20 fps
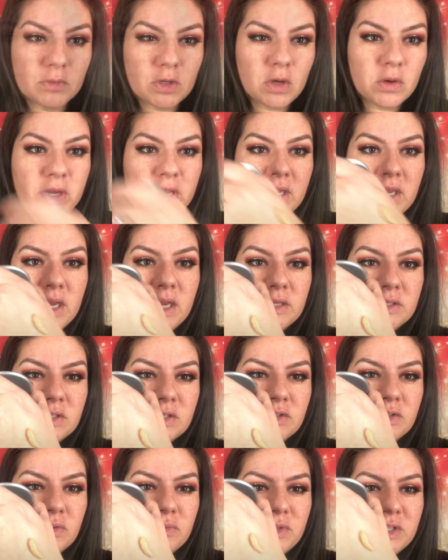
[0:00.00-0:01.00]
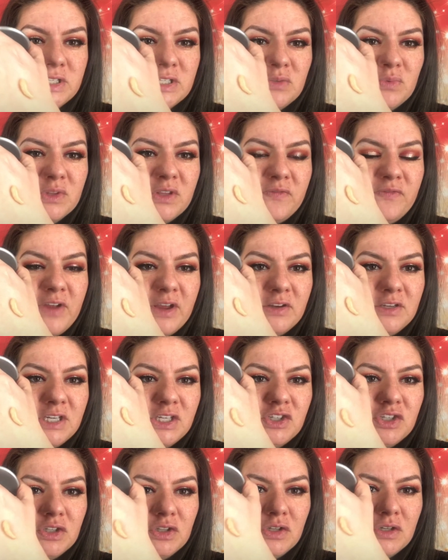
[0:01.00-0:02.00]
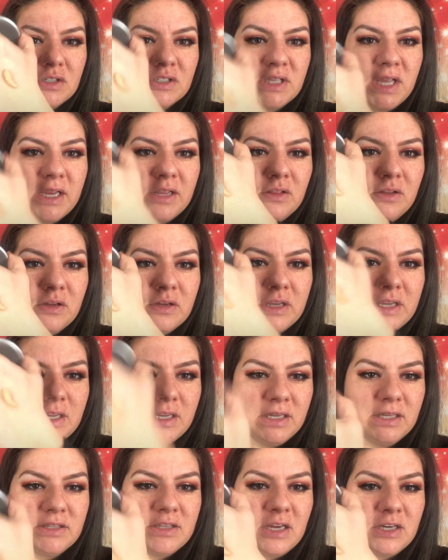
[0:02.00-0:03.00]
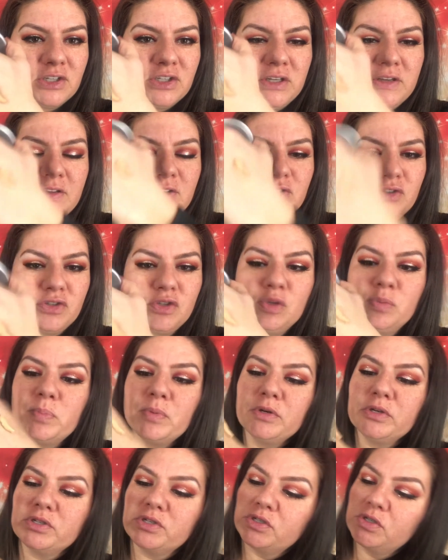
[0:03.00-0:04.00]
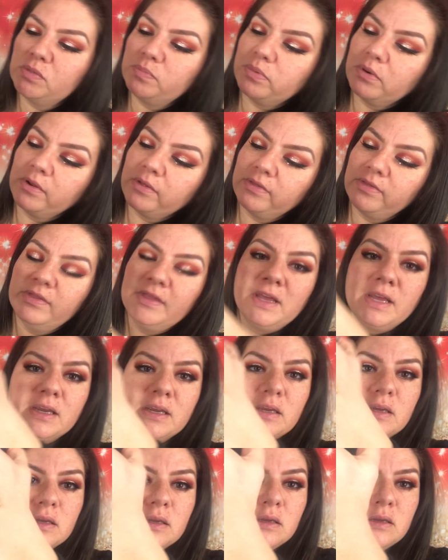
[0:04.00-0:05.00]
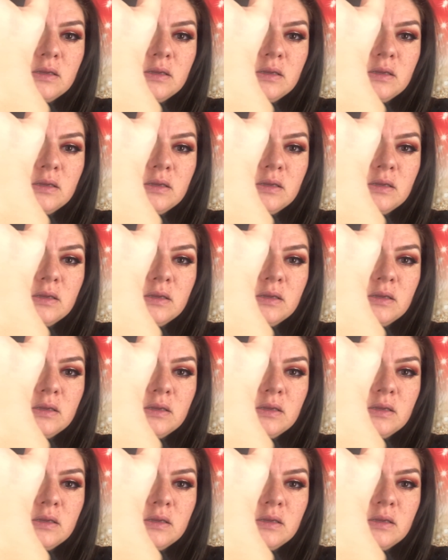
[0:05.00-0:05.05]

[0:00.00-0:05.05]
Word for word: Okay guys, so this is what the foundation looks like. Look, it's actually super, super thick.